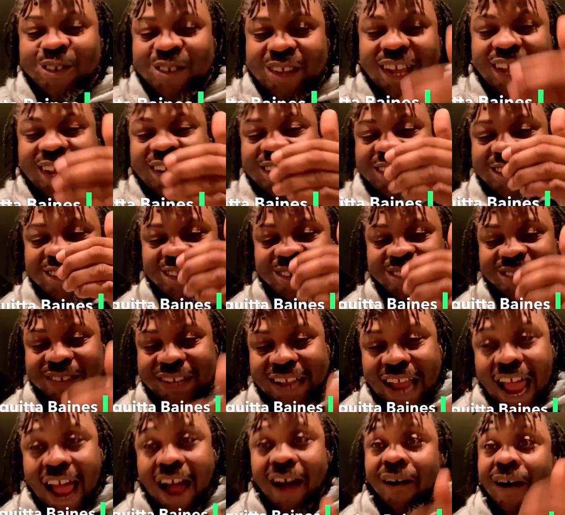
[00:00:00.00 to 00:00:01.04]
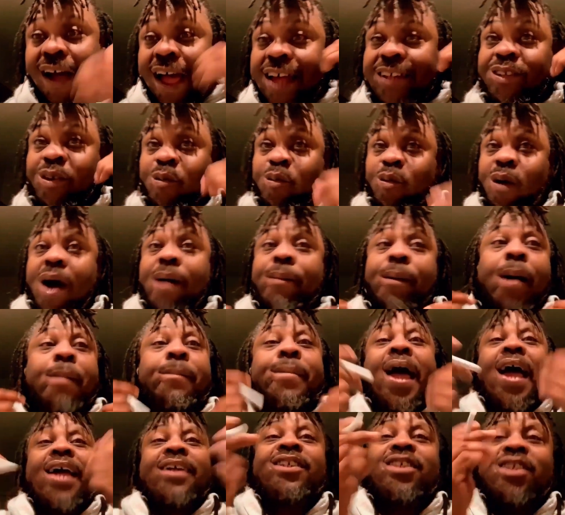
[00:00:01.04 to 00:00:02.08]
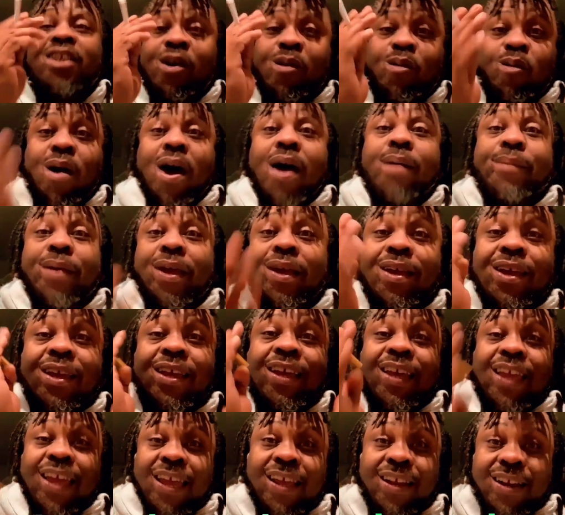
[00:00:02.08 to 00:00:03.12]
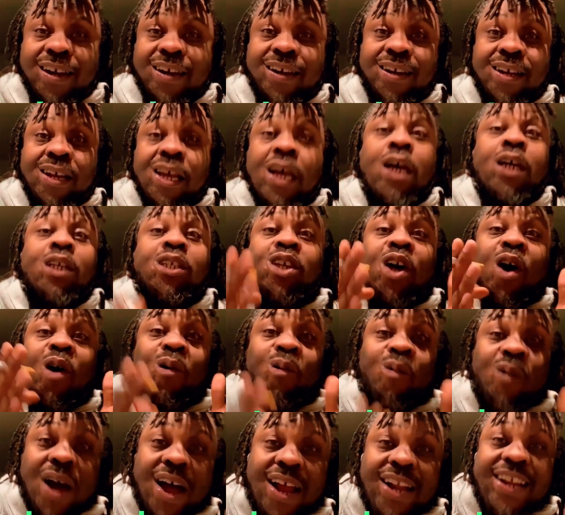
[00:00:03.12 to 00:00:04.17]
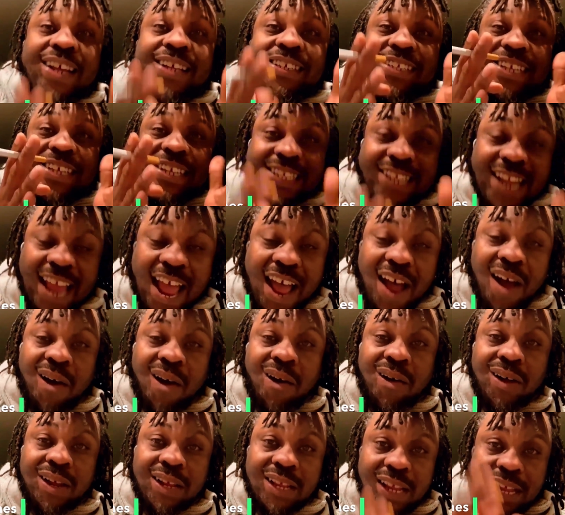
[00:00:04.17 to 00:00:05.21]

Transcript: need to do now as a woman? I'm asking a woman, Keita. So what is it now?